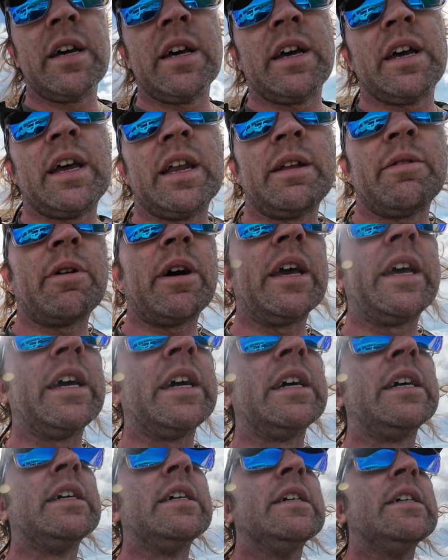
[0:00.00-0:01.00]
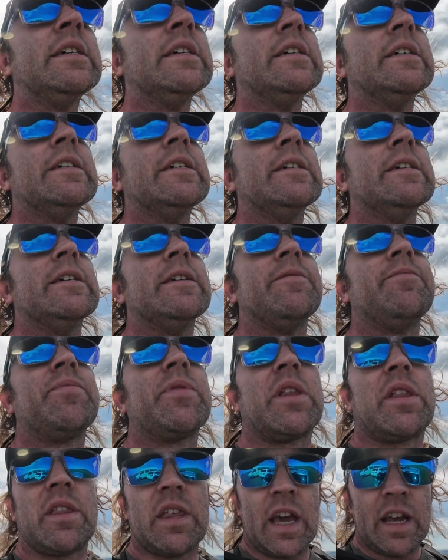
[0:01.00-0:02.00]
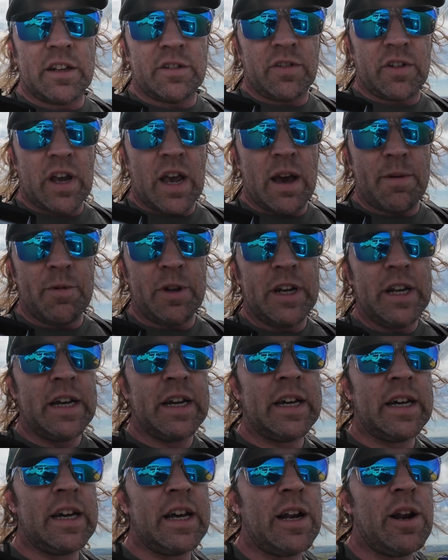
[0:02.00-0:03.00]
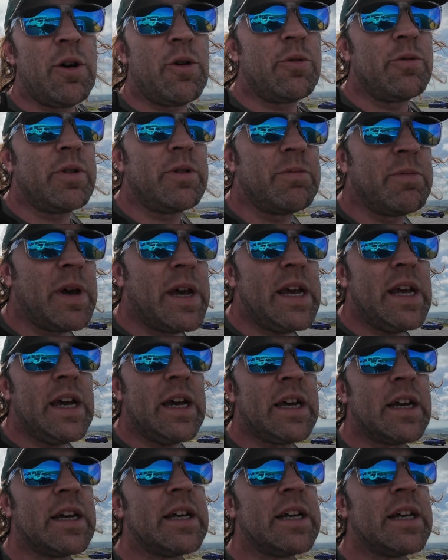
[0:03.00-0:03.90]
Anyway, thanks for coming along with me.